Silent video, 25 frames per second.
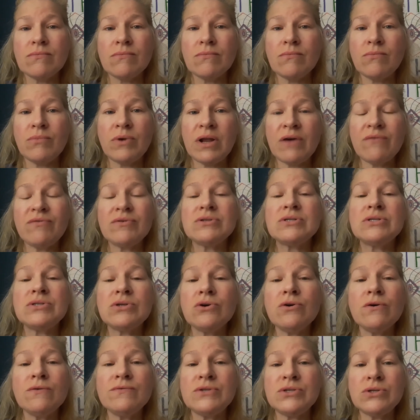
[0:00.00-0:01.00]
Whatever
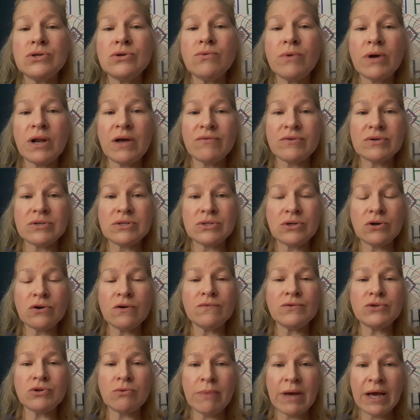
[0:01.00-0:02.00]
serves you, whatever
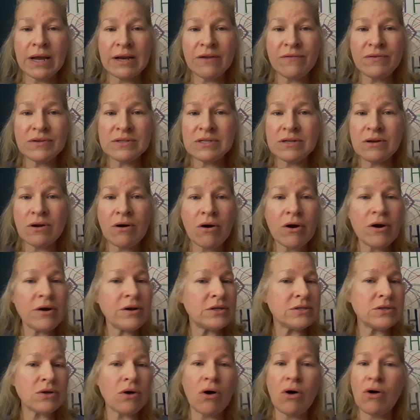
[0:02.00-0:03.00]
serves your magnificent heart
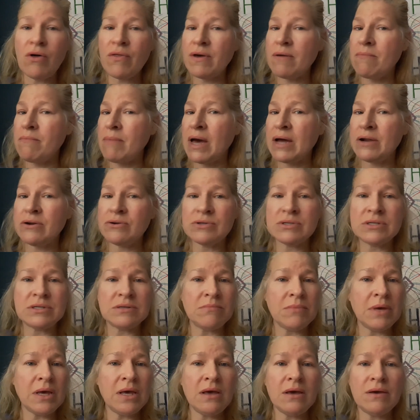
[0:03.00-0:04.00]
is all that matters to
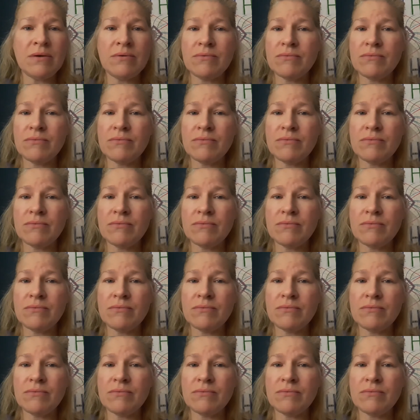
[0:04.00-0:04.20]
me.